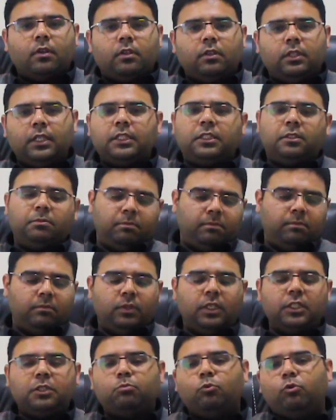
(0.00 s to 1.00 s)

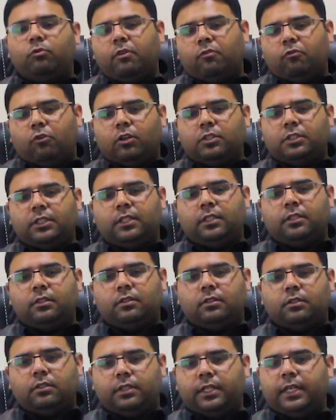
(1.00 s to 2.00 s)
This movie was
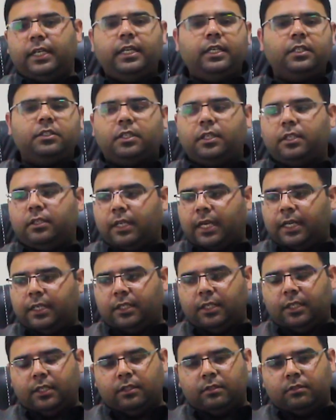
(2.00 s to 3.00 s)
released in
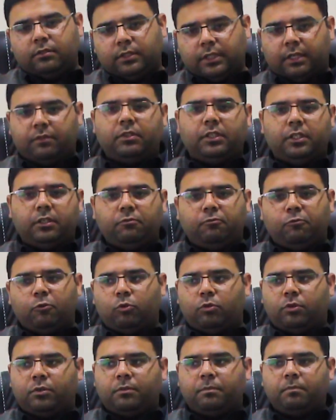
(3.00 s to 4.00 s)

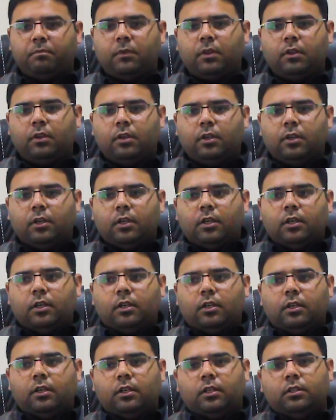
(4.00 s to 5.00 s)
1974.
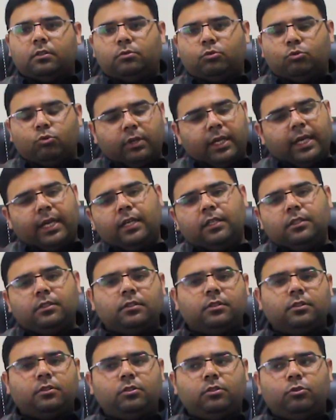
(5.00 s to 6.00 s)
Today
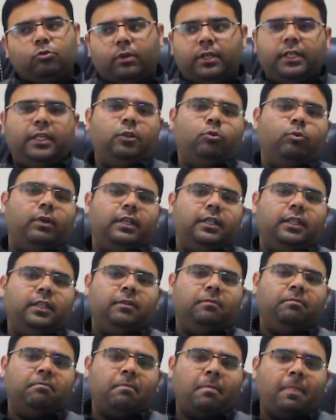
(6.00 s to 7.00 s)
is 2020,
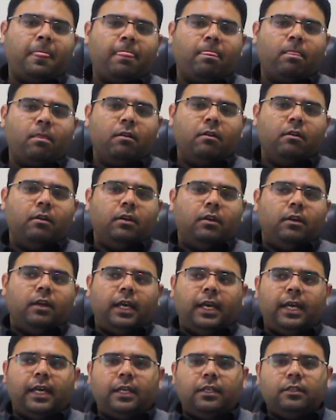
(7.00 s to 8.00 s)

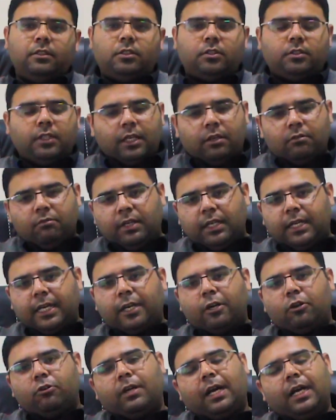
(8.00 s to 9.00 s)
and still we
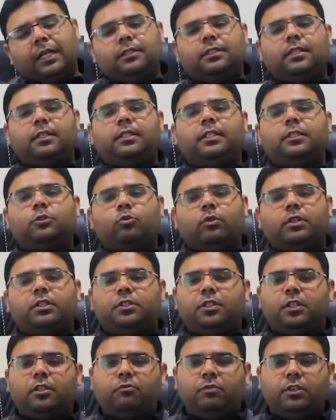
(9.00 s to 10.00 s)
cannot answer this
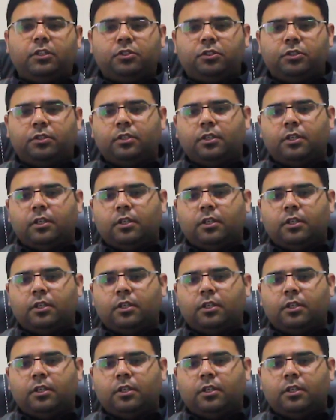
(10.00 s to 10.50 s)
question which